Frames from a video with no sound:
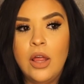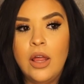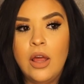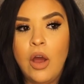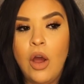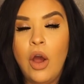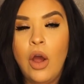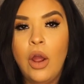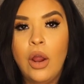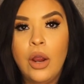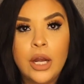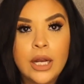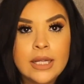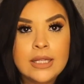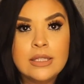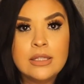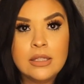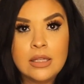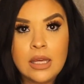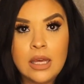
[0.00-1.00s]

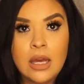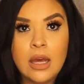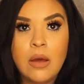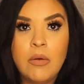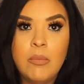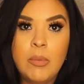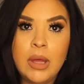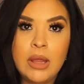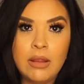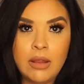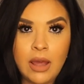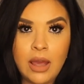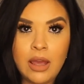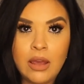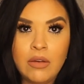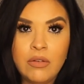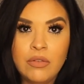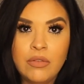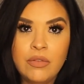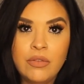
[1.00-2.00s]
Hardest thing of my
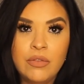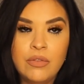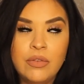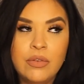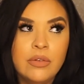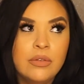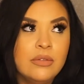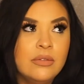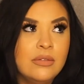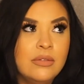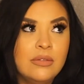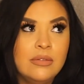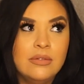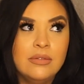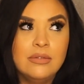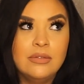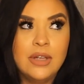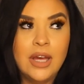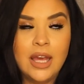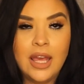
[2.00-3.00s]
life,
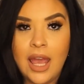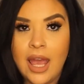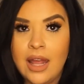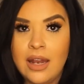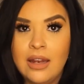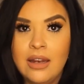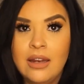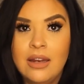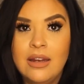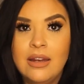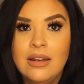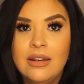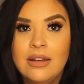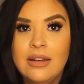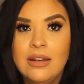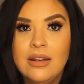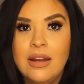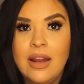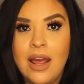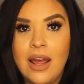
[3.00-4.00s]
again,
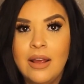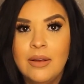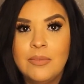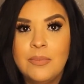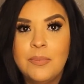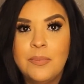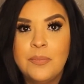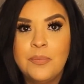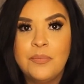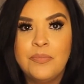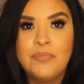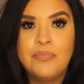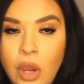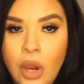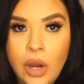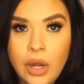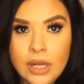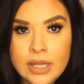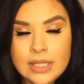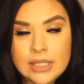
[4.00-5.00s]

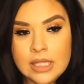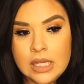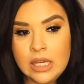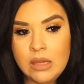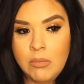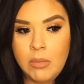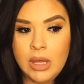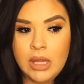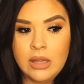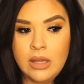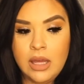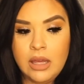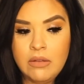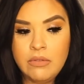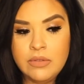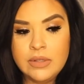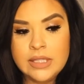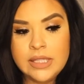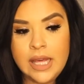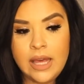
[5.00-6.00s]
hardest thing of my
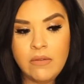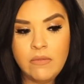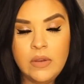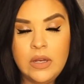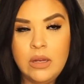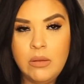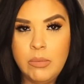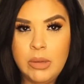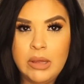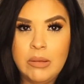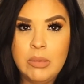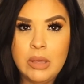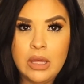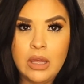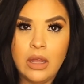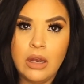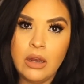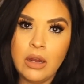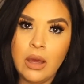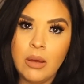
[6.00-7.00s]
life was having a baby
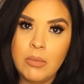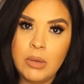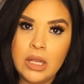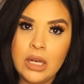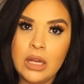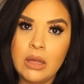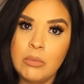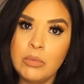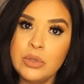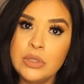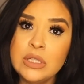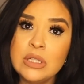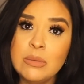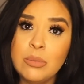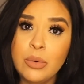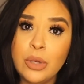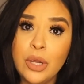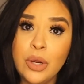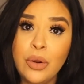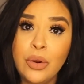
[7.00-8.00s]
and not being able to
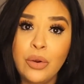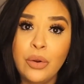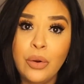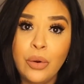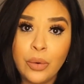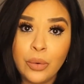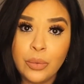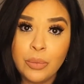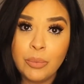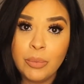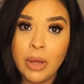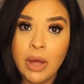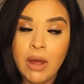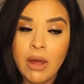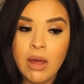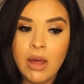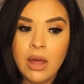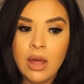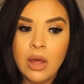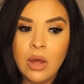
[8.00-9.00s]
bring her home
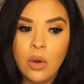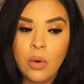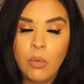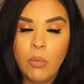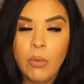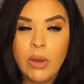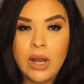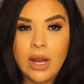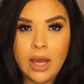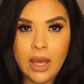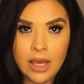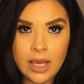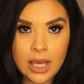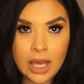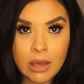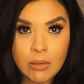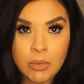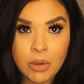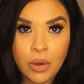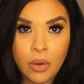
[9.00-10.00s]
when I
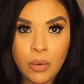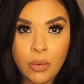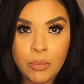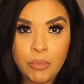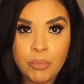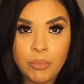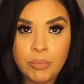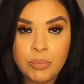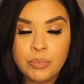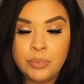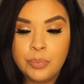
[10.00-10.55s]
came home.